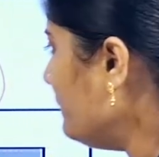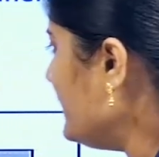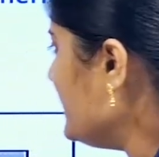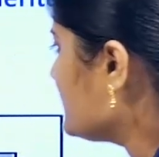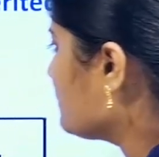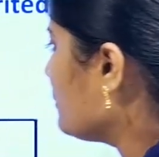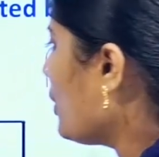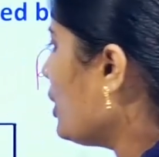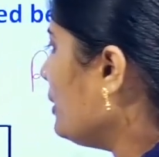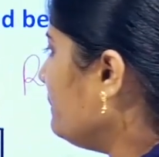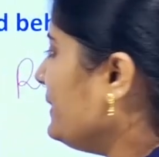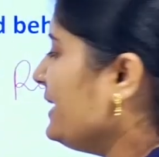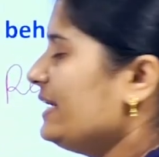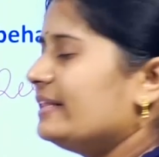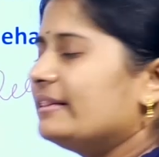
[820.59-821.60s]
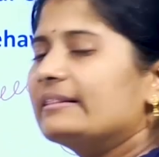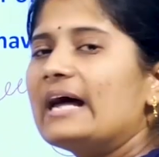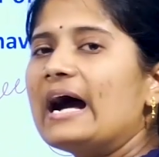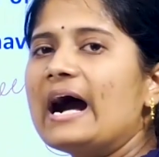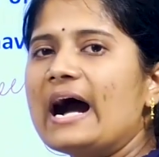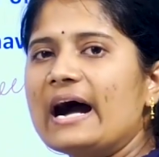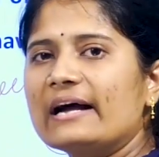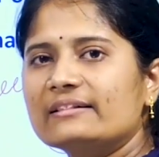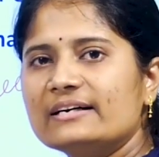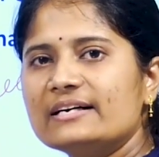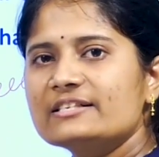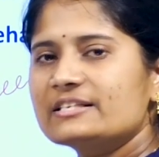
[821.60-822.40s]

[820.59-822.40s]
b, the other